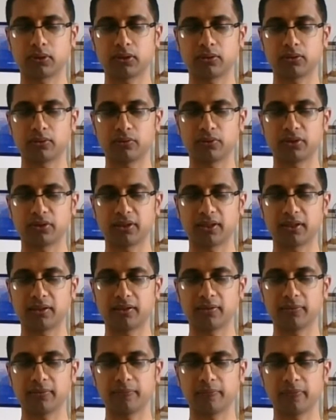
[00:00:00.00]
cools
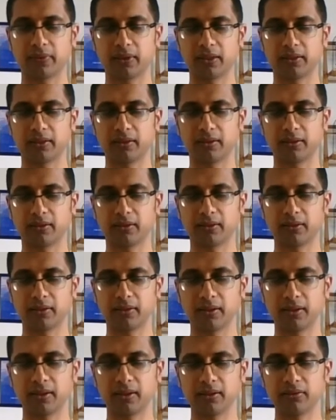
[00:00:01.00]
down,
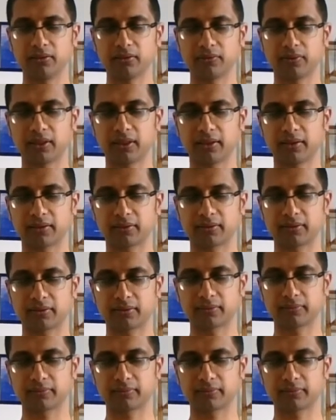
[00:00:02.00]
and you relax.